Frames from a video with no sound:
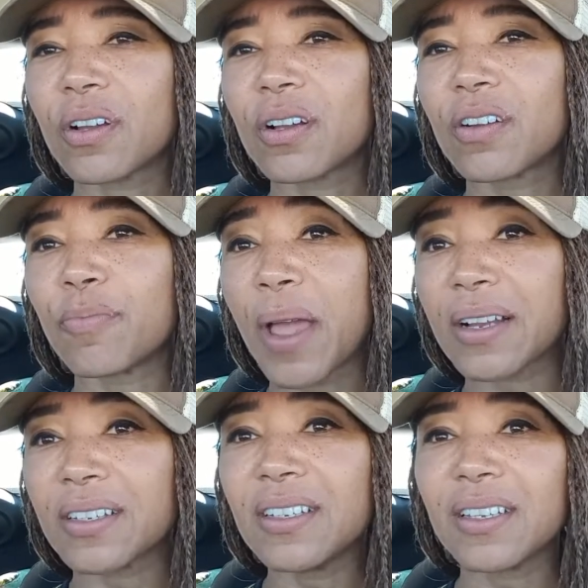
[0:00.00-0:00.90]
of
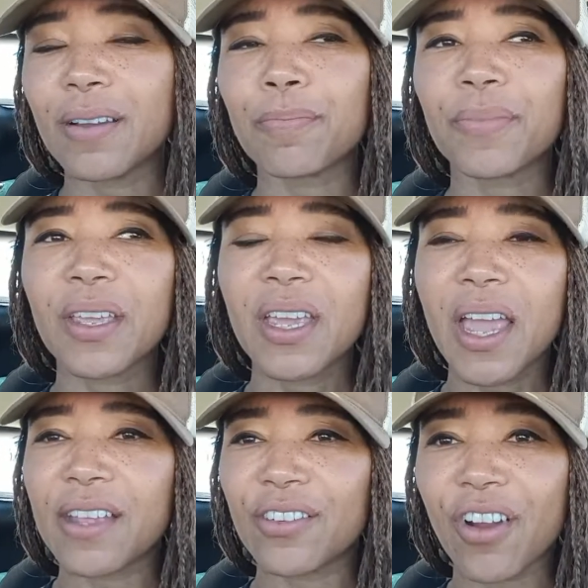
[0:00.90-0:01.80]
magnesium,
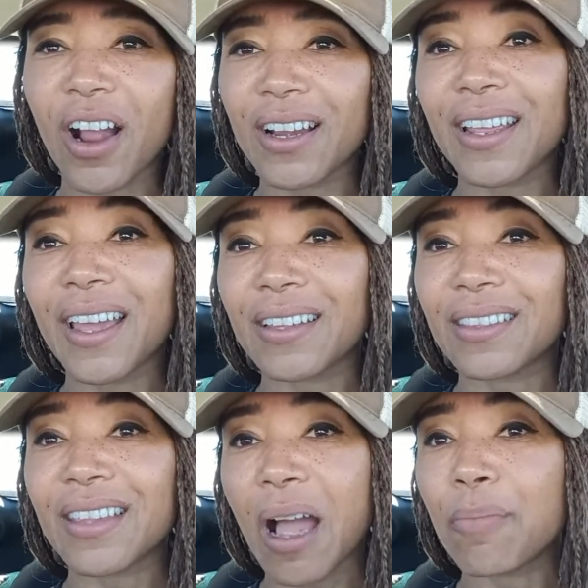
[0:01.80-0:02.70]
and you're not going to get
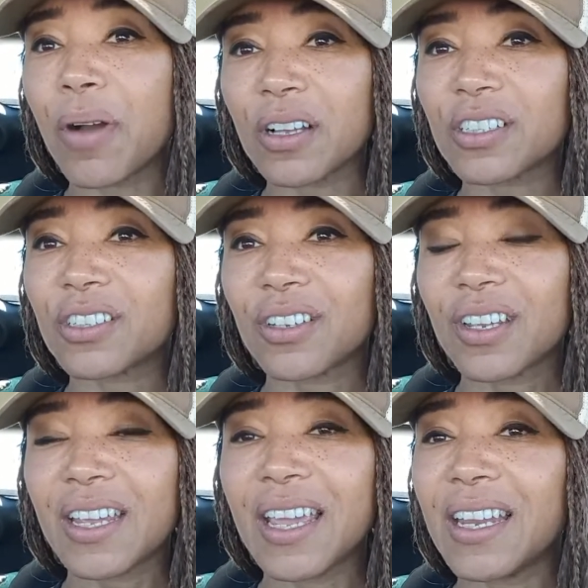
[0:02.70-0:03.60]
that much
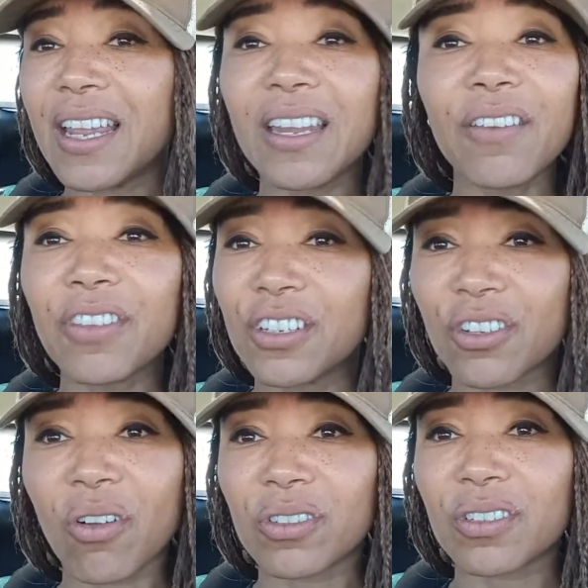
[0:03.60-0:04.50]
in any of these
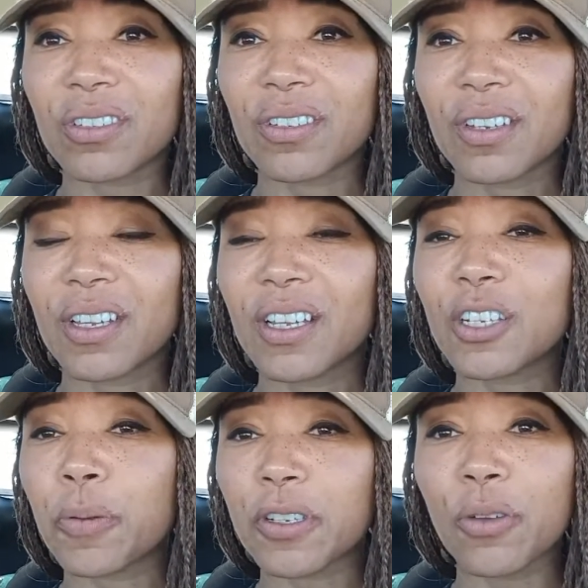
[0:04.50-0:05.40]
salts,
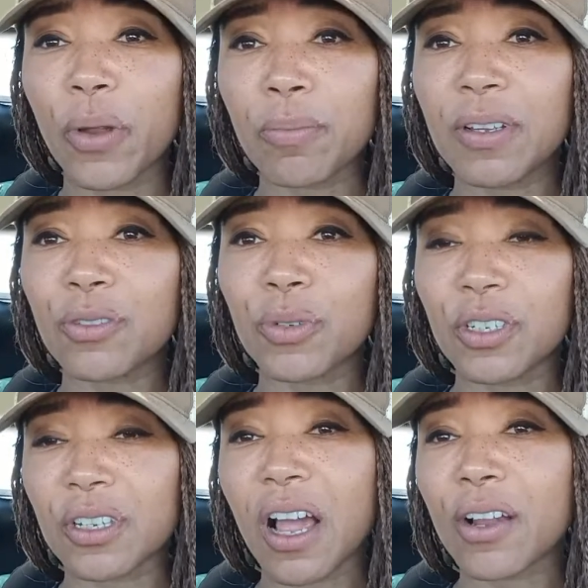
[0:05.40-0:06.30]
especially Redmond's, which
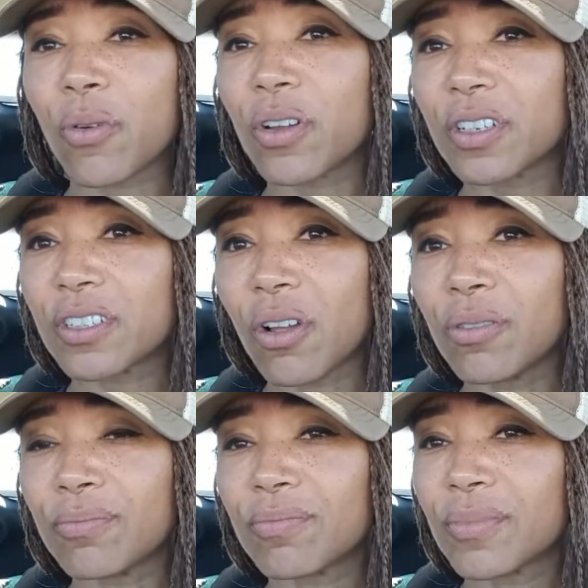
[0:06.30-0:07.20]
is a high-quality
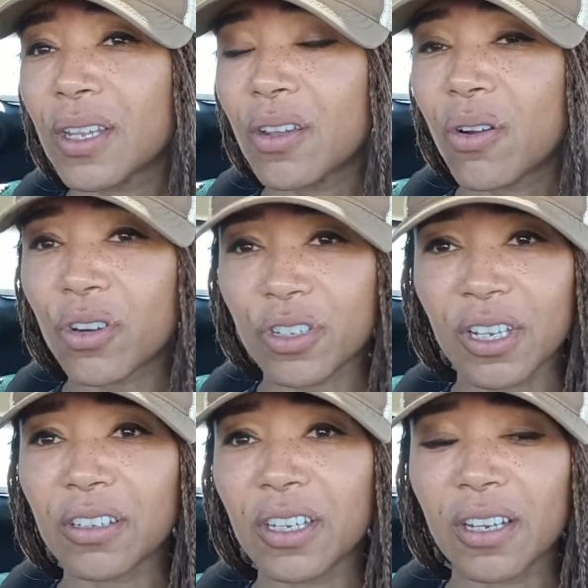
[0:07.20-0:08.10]
salt, or
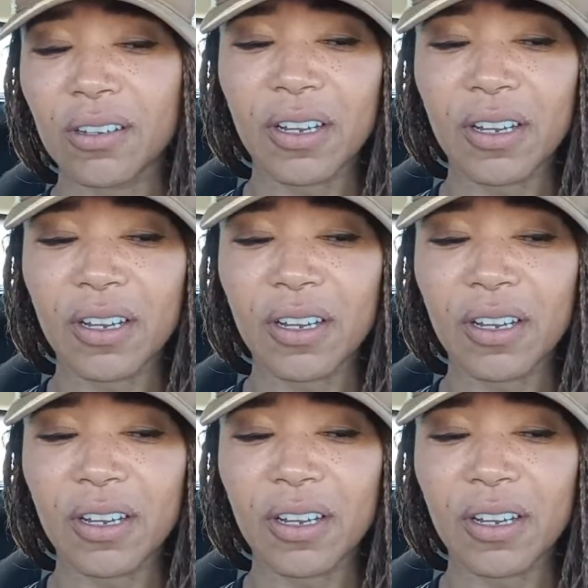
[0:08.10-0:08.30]
Celtic,